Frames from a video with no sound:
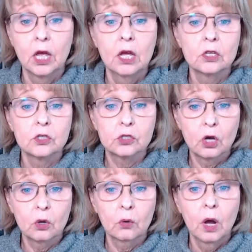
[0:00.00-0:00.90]

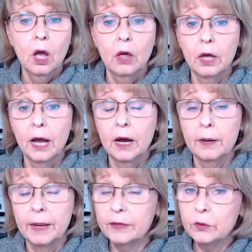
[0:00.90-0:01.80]
So,
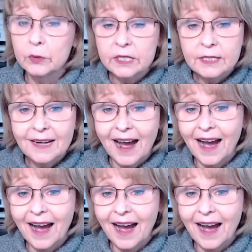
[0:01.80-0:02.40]
and the reason